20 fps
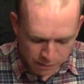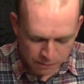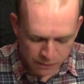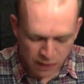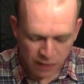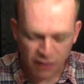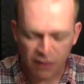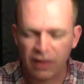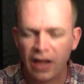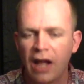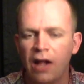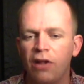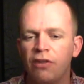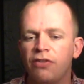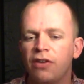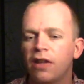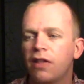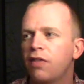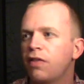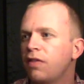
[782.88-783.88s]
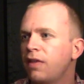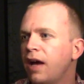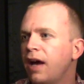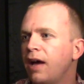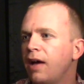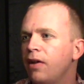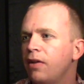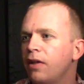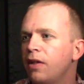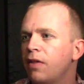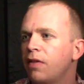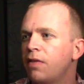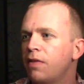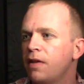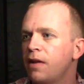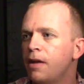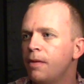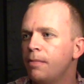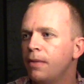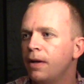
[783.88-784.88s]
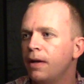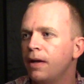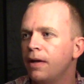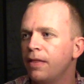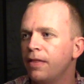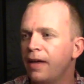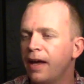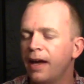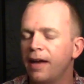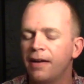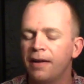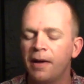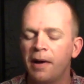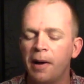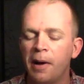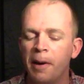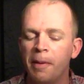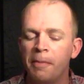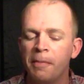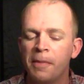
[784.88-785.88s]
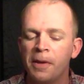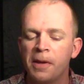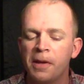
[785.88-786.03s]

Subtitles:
nostalgic style in cinema that